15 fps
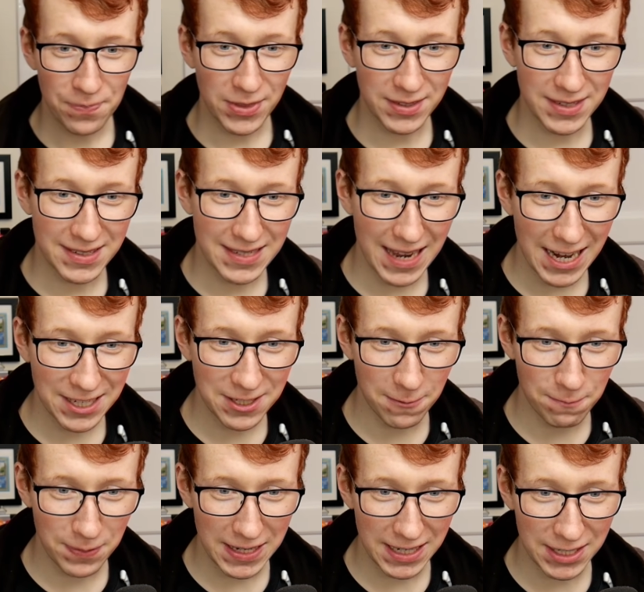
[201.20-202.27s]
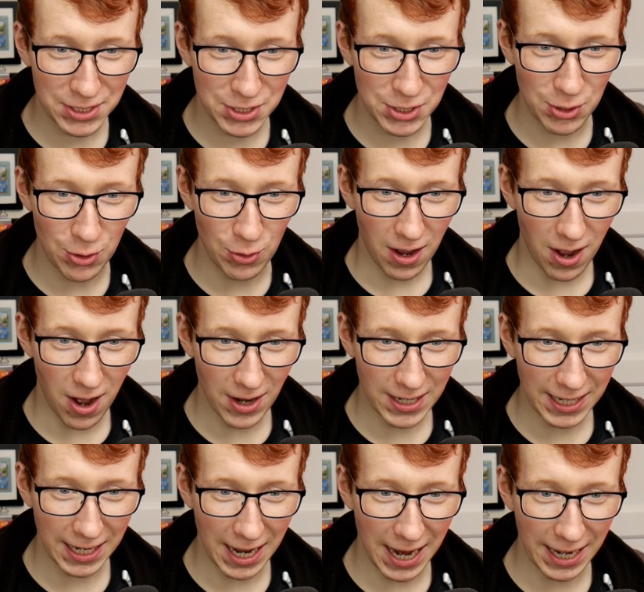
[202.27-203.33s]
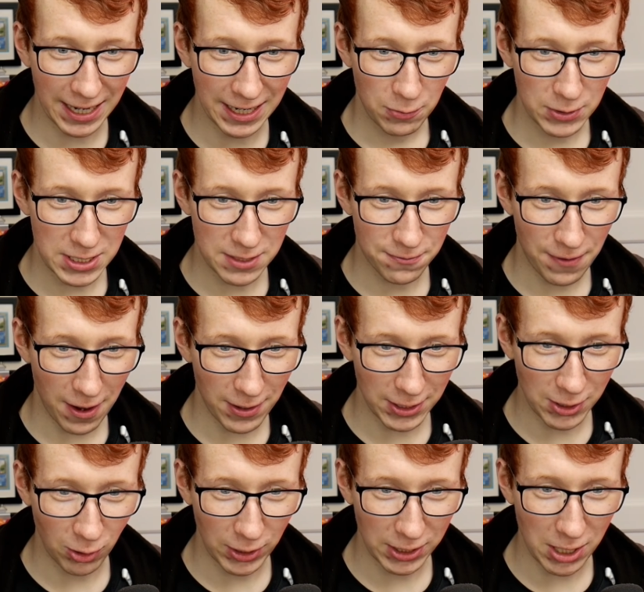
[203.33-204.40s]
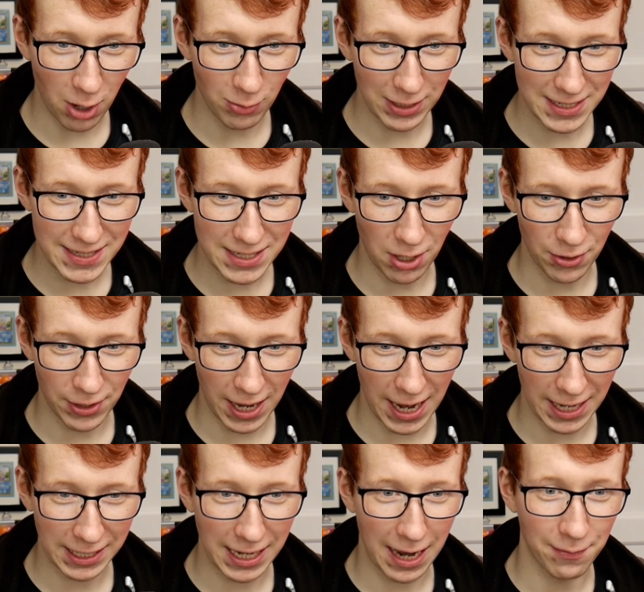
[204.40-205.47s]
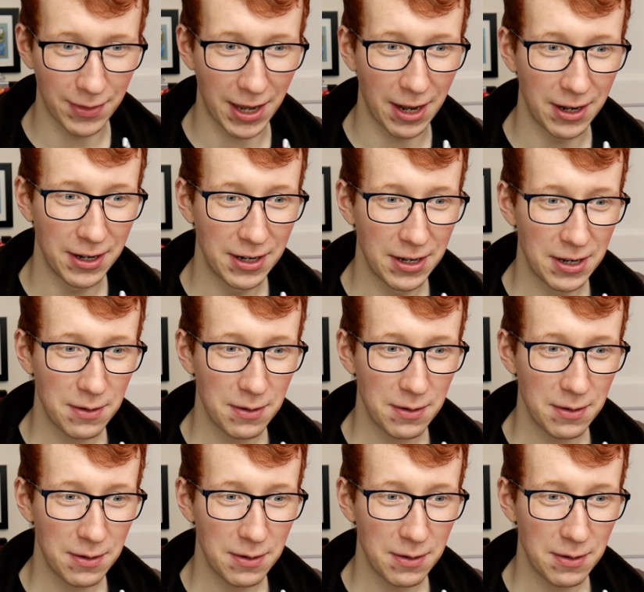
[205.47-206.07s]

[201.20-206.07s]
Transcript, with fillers: the Detective Pikachu Arcanine, which is very cool. You can't really see it on the hand cam there.